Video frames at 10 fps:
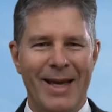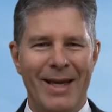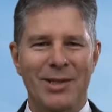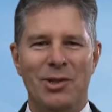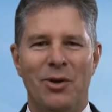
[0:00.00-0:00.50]

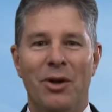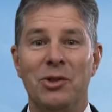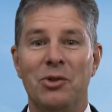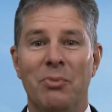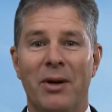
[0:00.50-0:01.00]
Easter
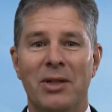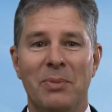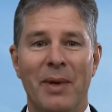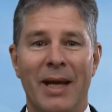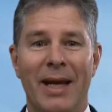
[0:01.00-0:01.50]
also marks
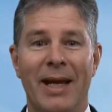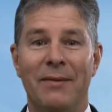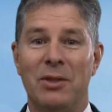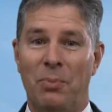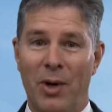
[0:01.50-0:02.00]
the beginning
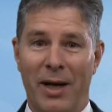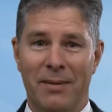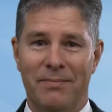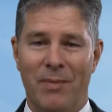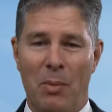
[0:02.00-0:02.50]
of spring.